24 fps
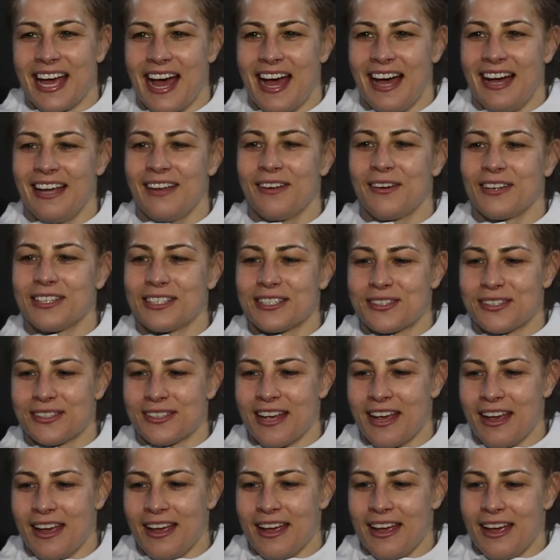I
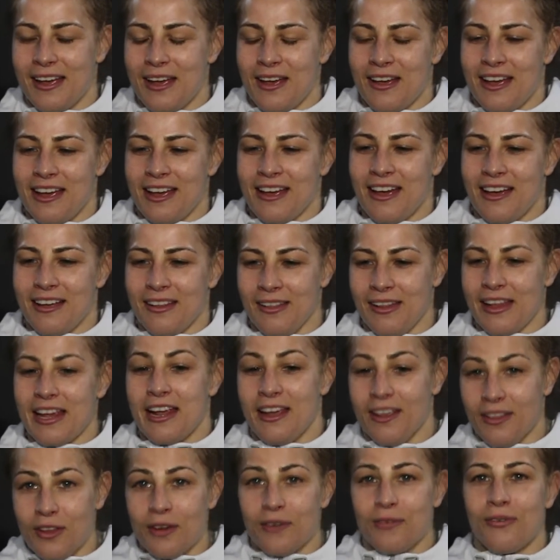was like
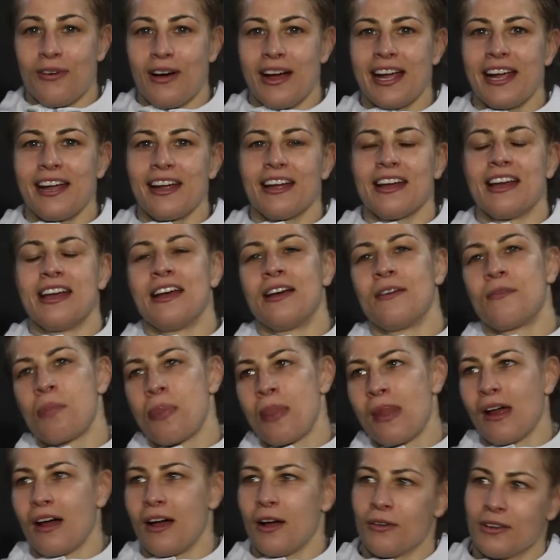in the fight,
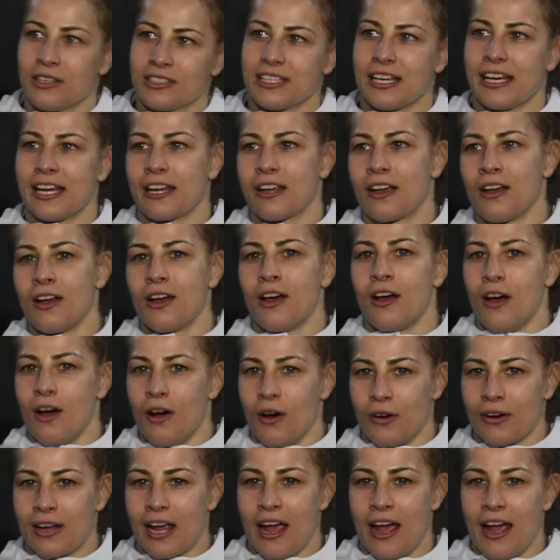I was like,
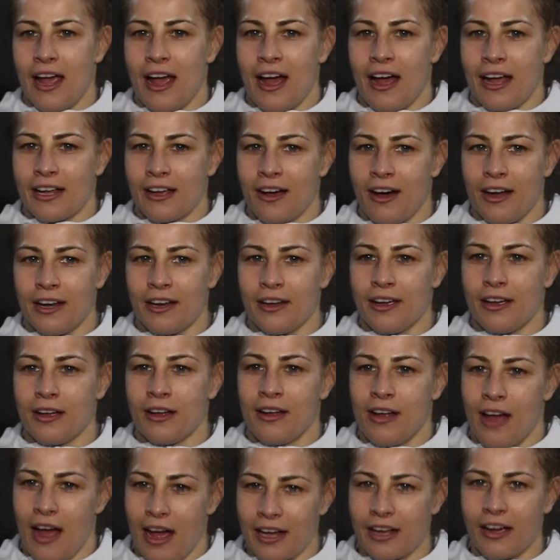okay, I
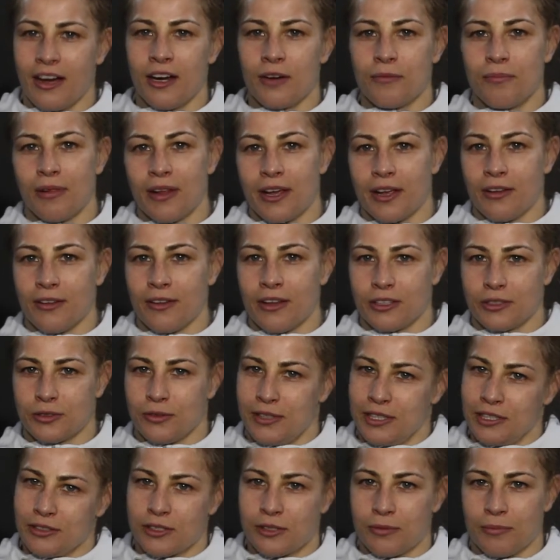gotta play this
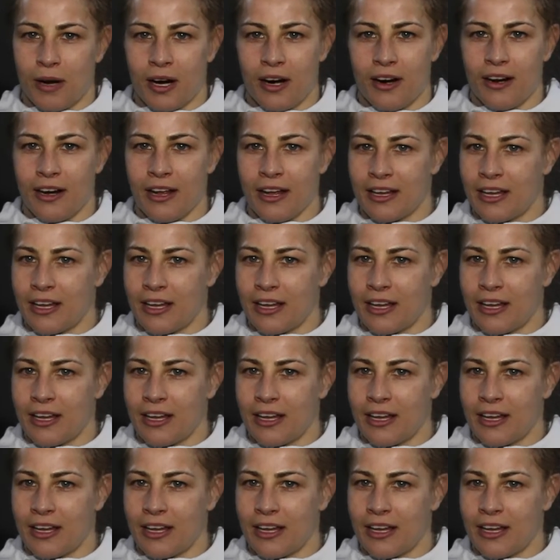one smart.